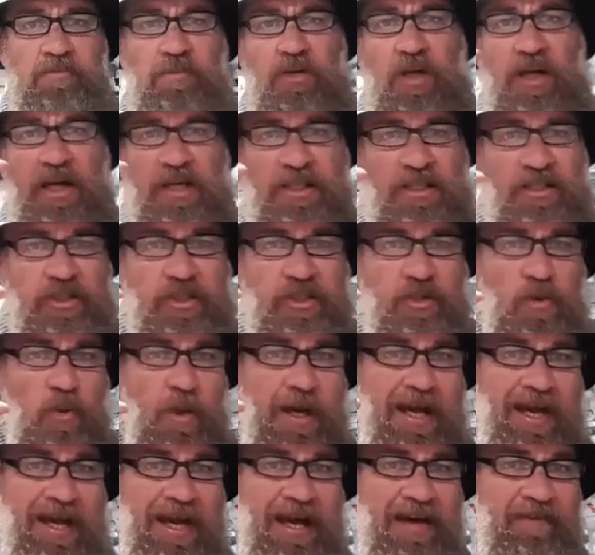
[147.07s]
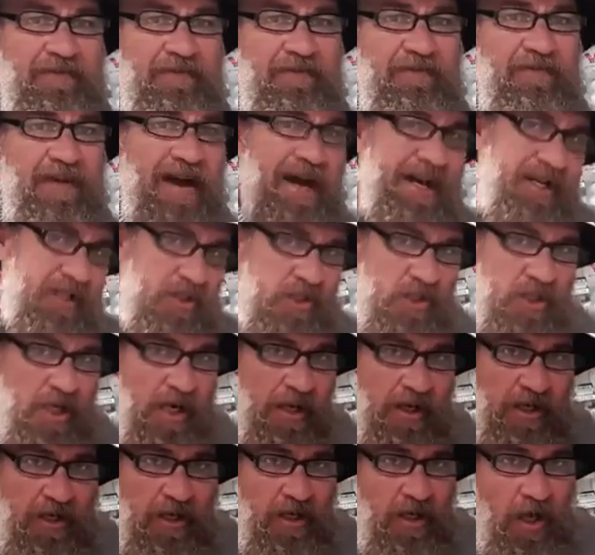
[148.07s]
like, square, fat
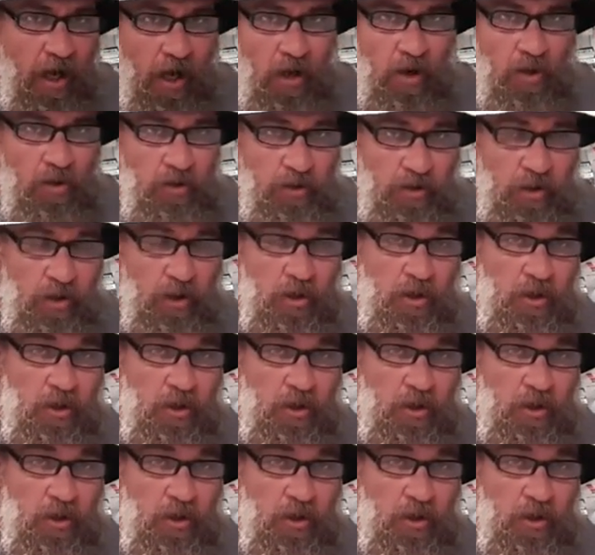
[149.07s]
chunk of gold.